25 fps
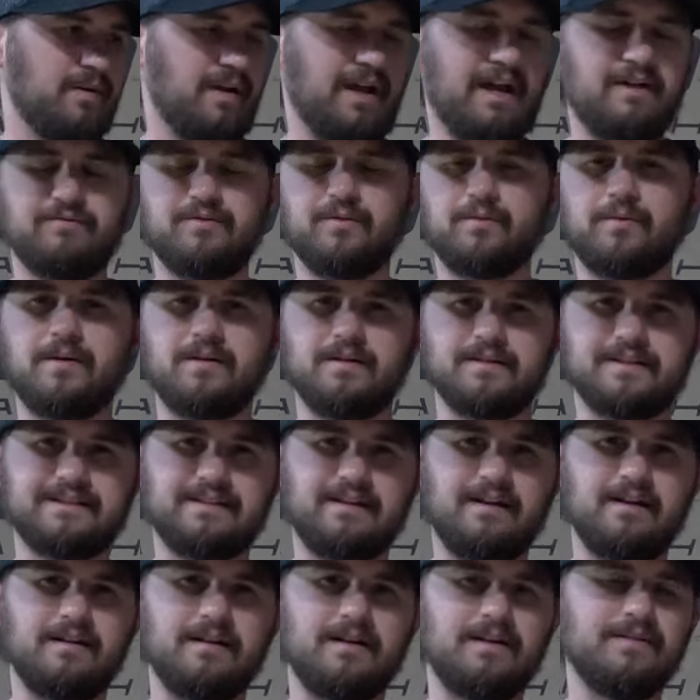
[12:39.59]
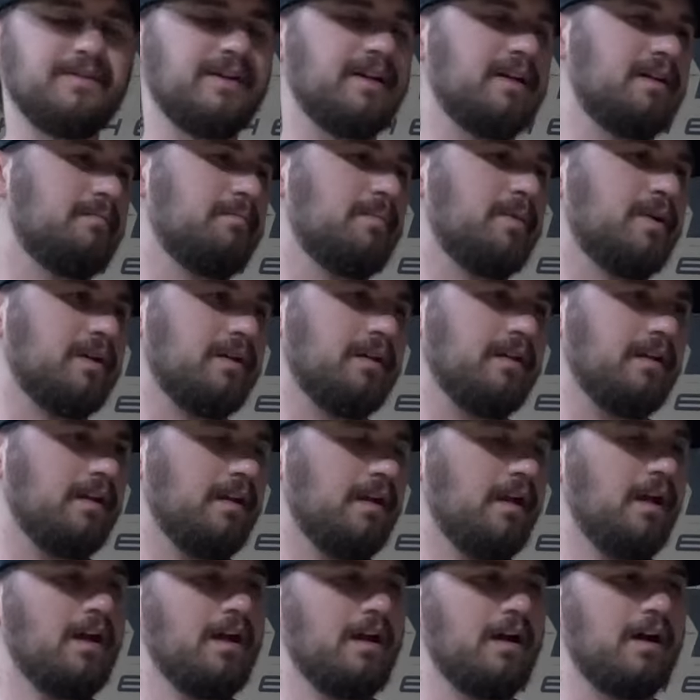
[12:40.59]
have the wrong sight on there, but
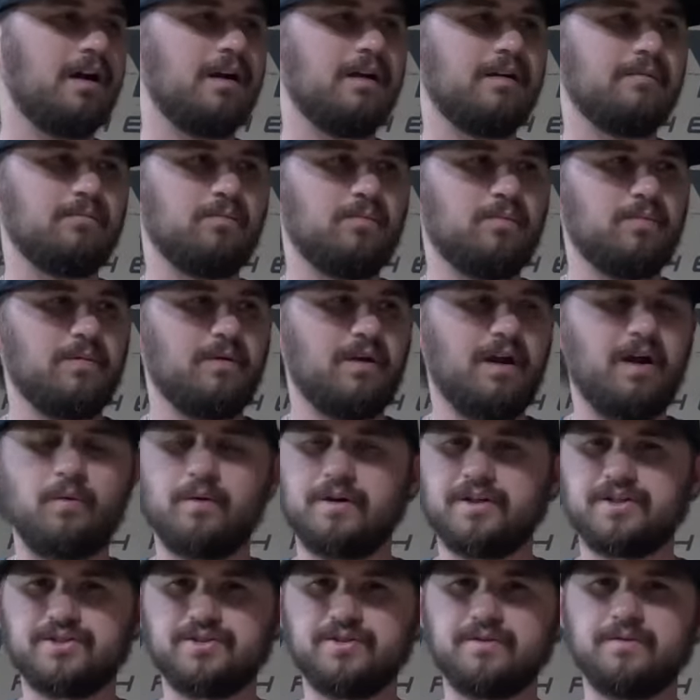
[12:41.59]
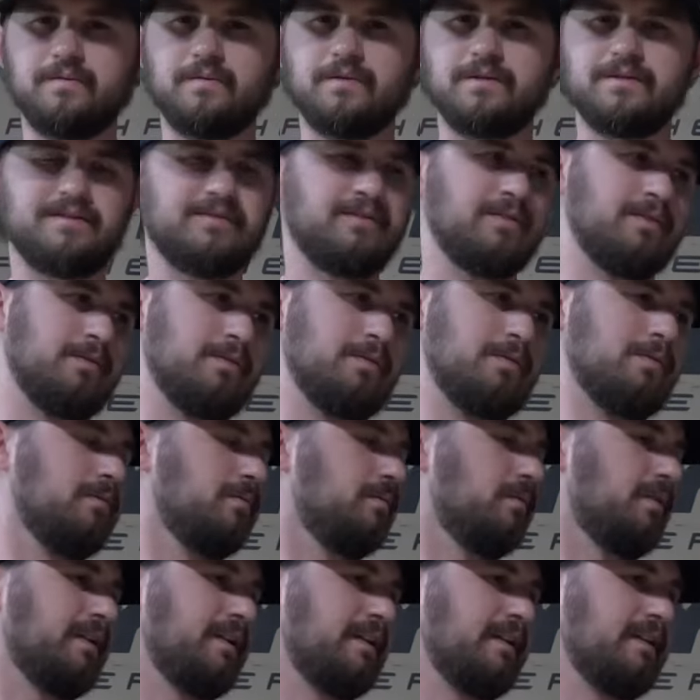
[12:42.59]
I want to shoot, so
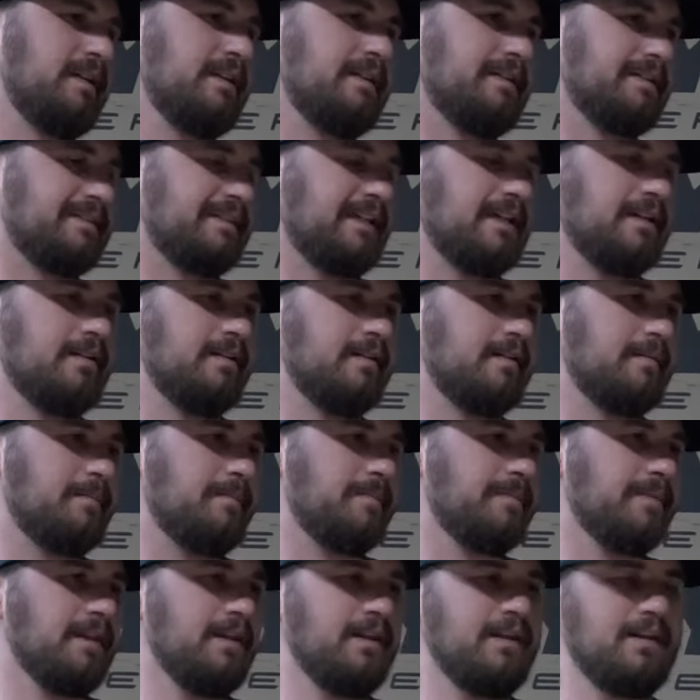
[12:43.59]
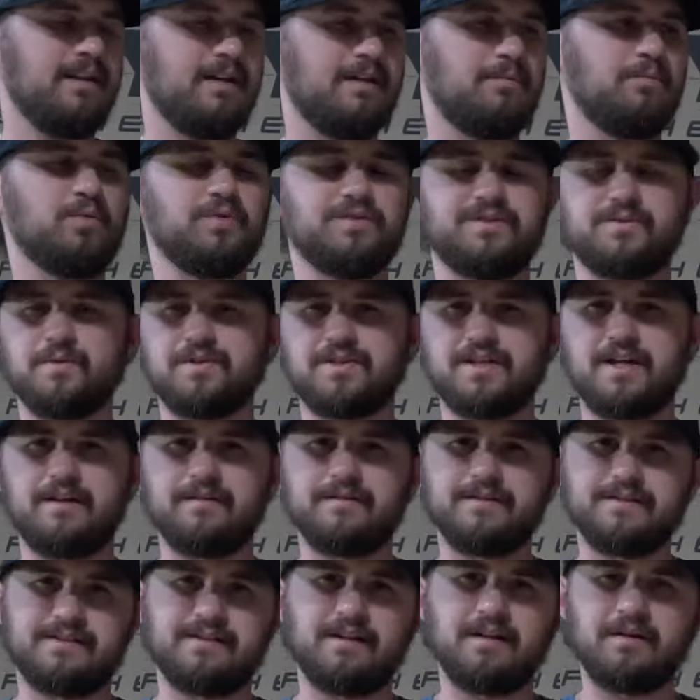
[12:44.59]
we're going to get it set up and we'll switch out
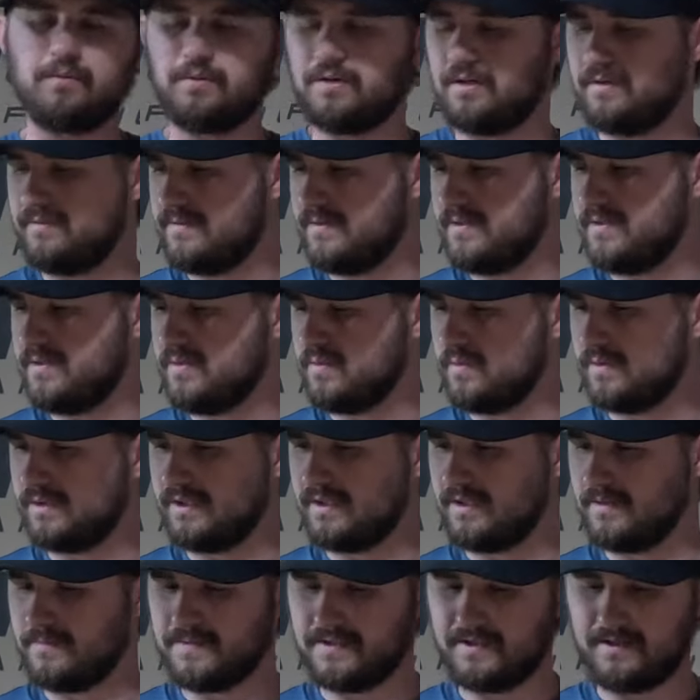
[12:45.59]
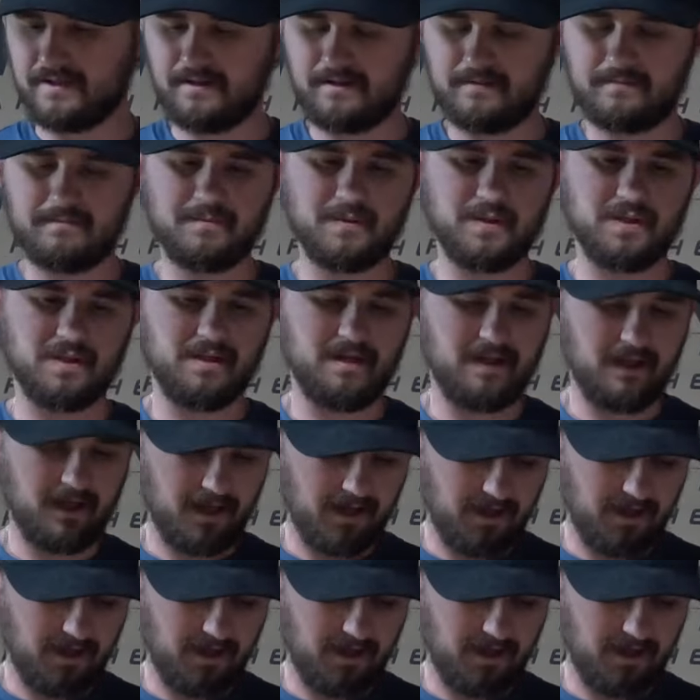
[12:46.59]
the sight whenever the new one comes in. But